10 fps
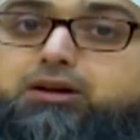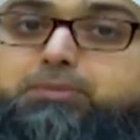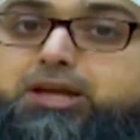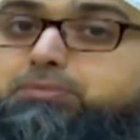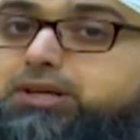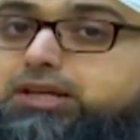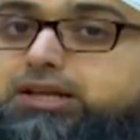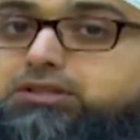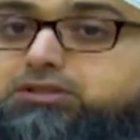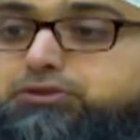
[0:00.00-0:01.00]
maybe
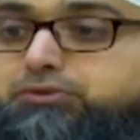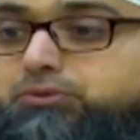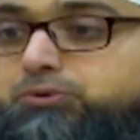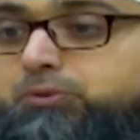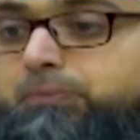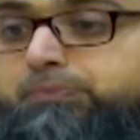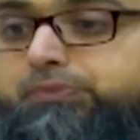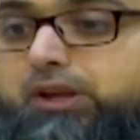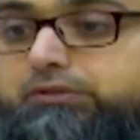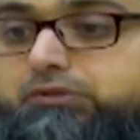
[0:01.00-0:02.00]
it's through
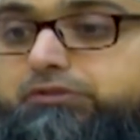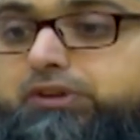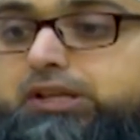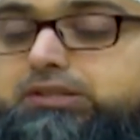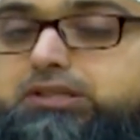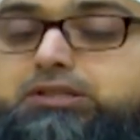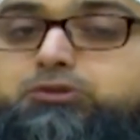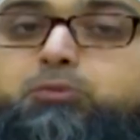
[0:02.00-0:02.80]
fulfilling certain